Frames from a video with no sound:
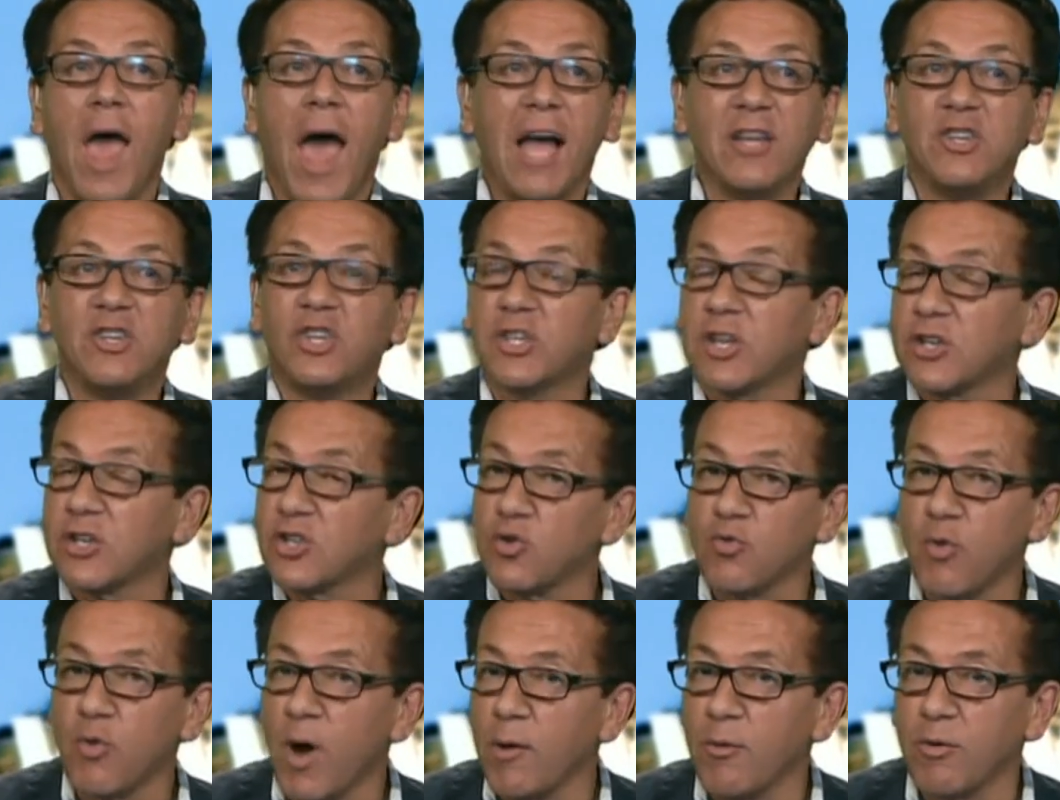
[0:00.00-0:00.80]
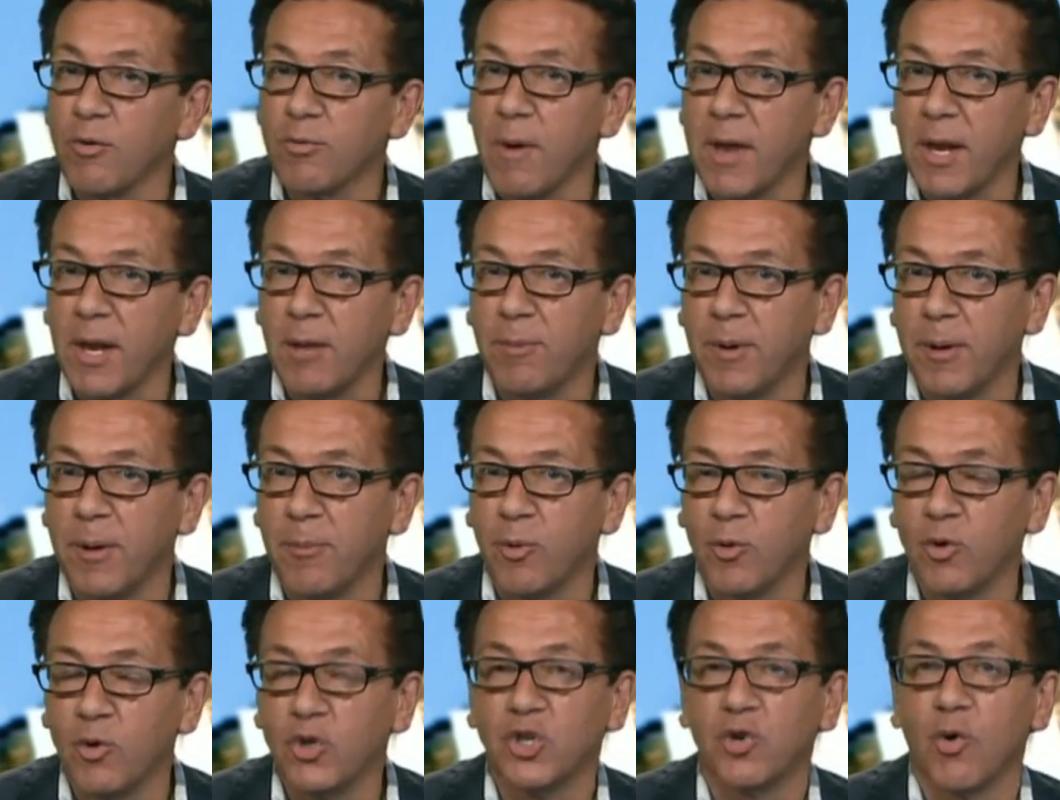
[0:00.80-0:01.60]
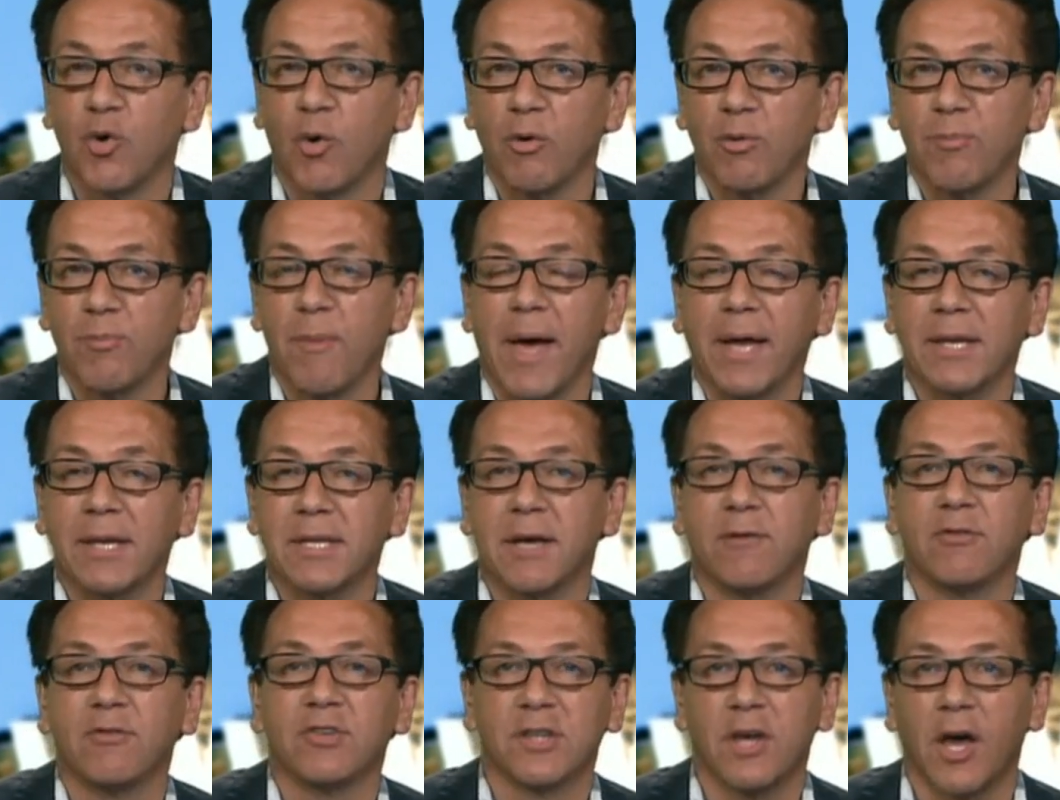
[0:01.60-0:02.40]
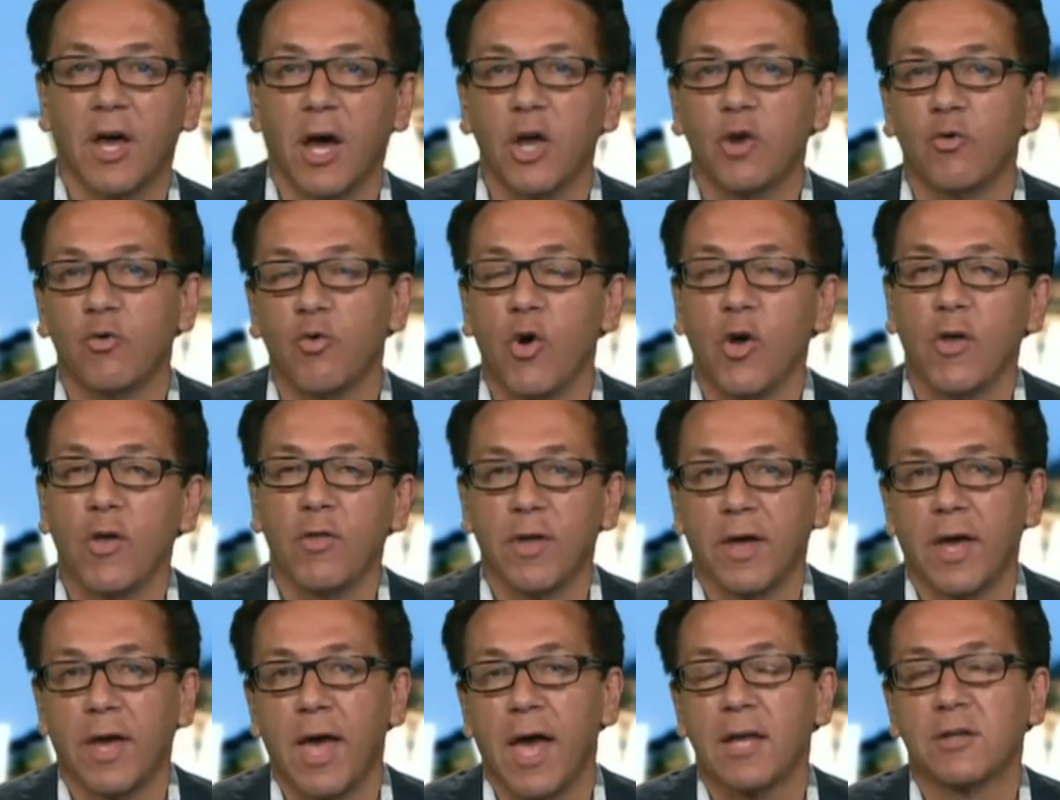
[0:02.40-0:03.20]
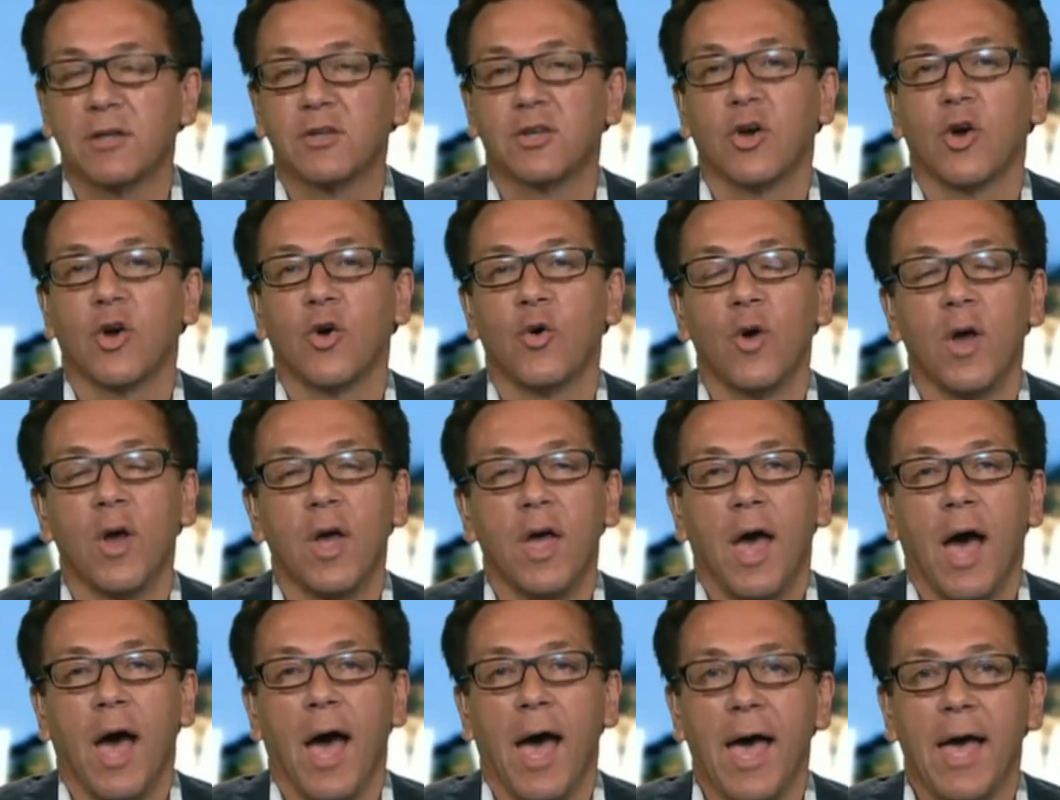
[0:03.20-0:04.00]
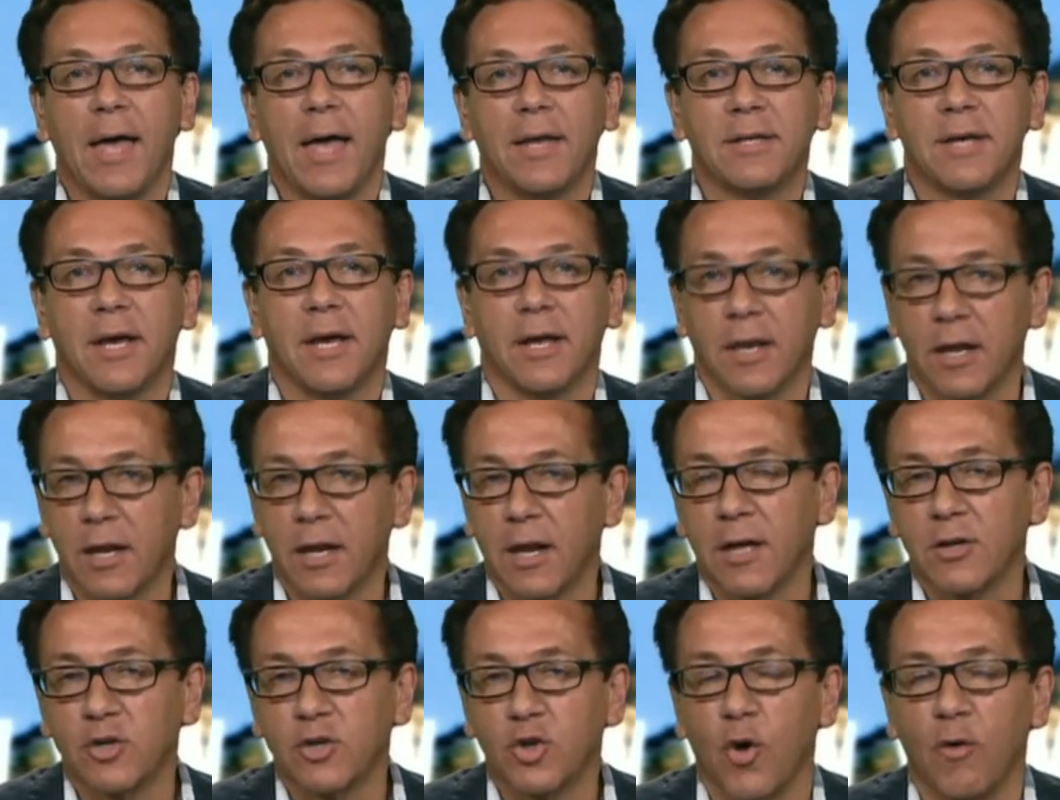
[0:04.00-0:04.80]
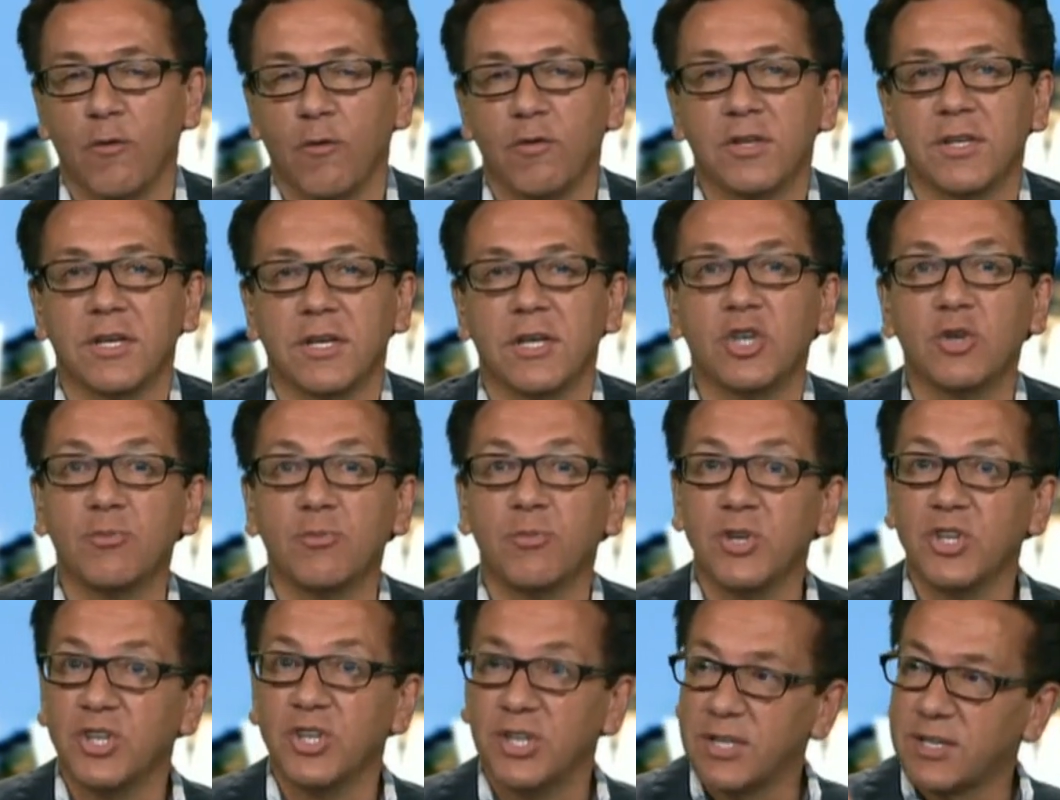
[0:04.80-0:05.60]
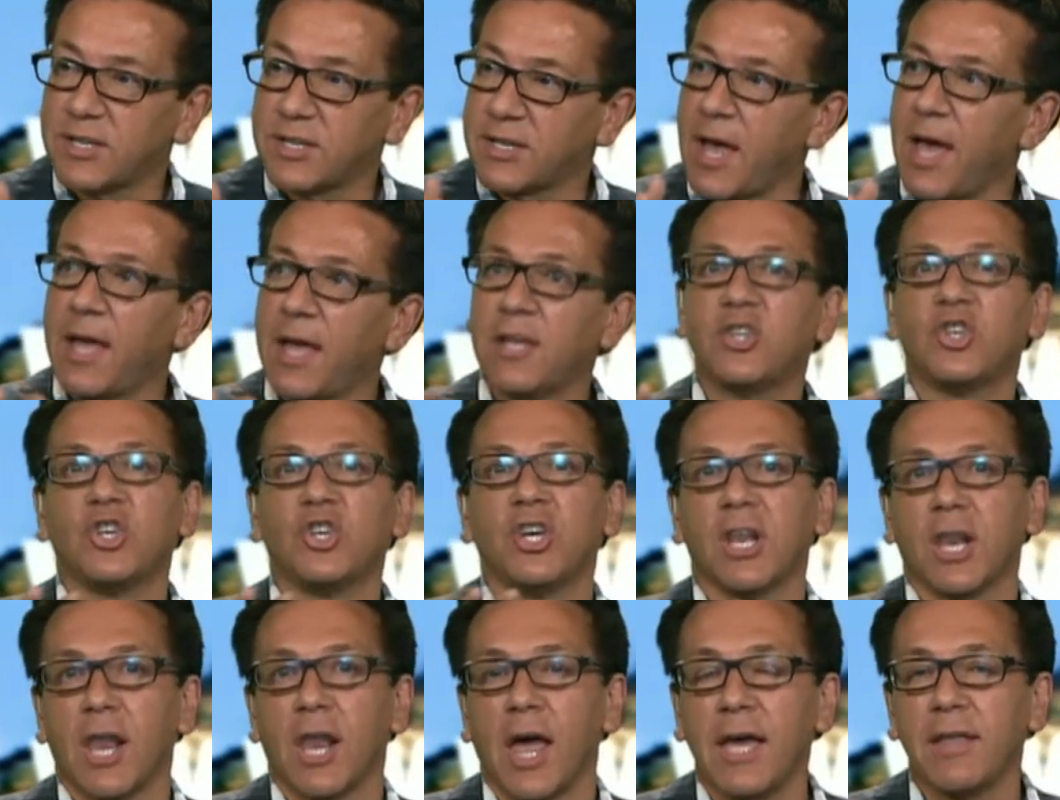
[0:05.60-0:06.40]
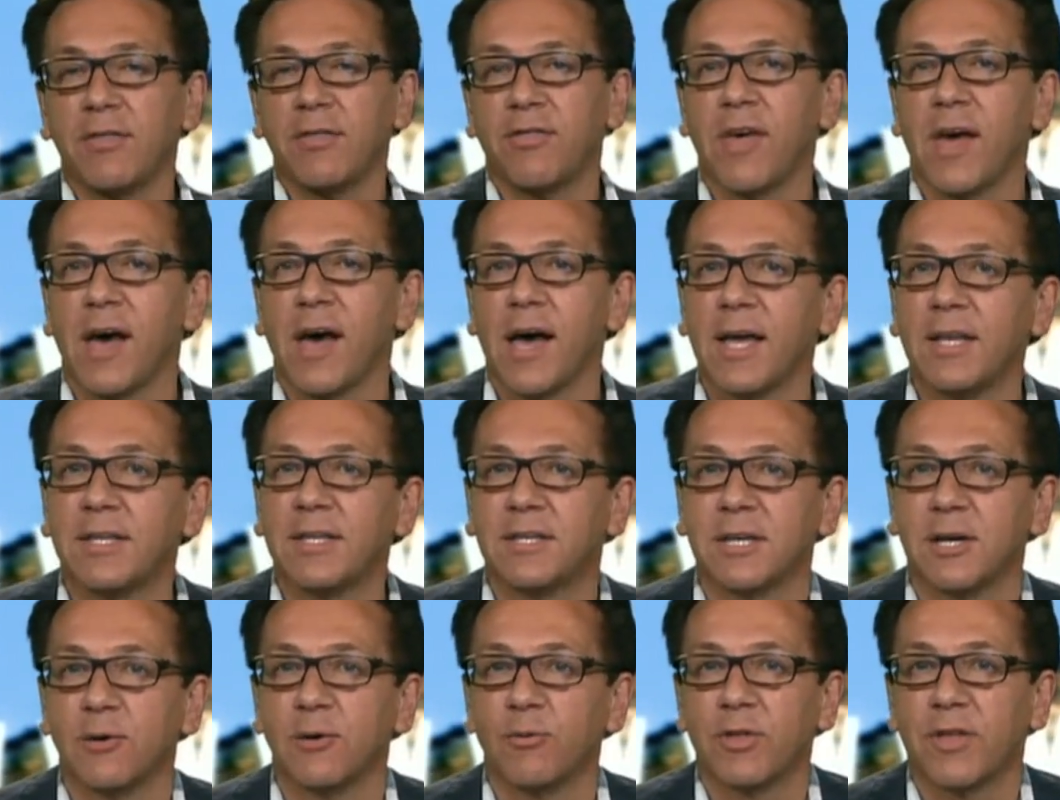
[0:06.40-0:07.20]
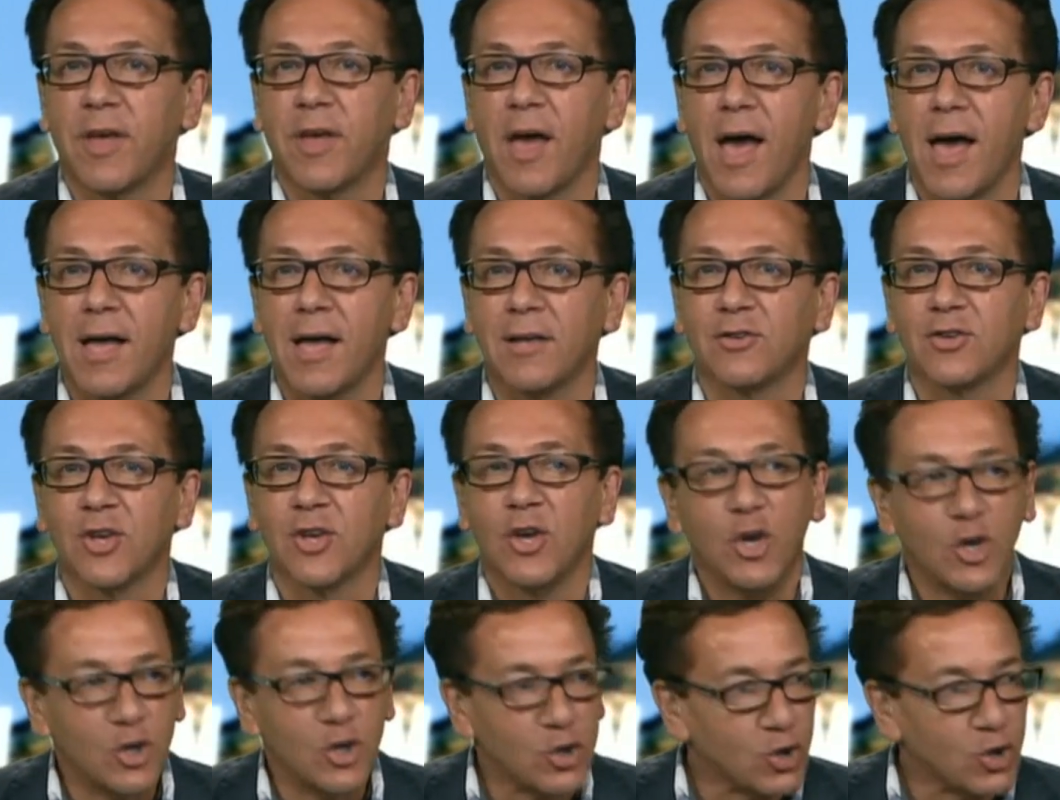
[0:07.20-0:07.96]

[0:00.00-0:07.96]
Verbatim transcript: And she doesn't write with many people. She wrote with Mac Davis, the guy who wrote In the Ghetto and uh, A Little Less Conversation. Yeah. But she said she liked the idea with Gaz.